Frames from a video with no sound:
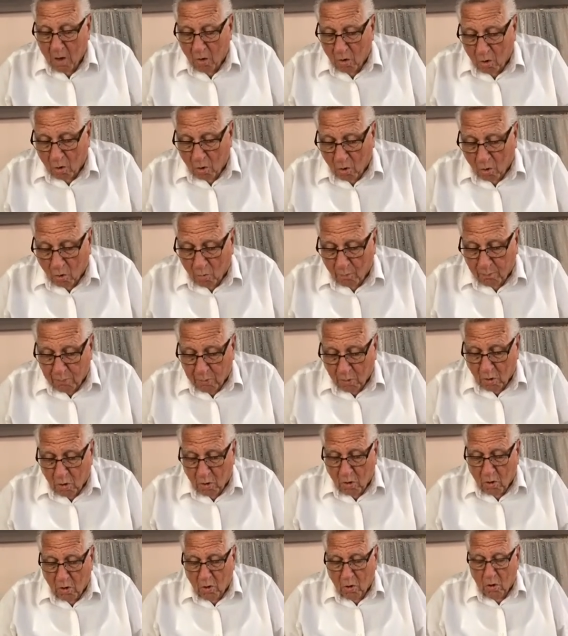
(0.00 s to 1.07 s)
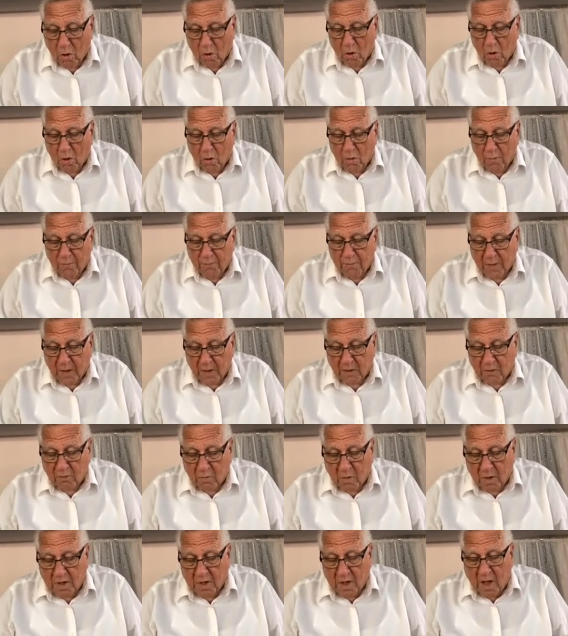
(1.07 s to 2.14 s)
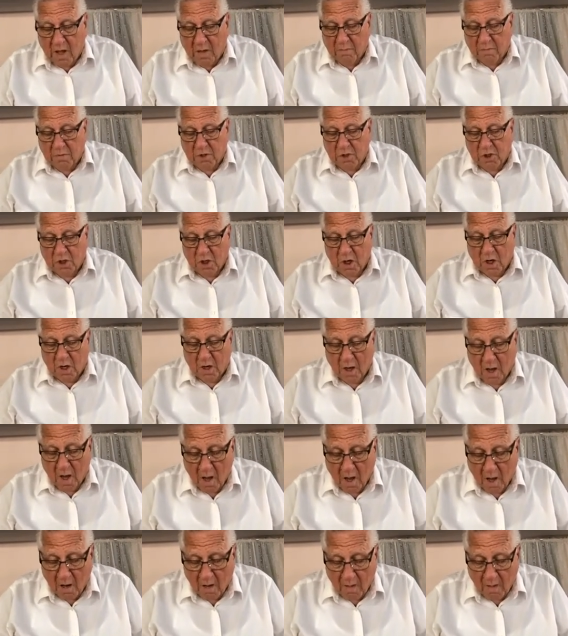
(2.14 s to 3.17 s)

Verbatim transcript: O perfect redemption,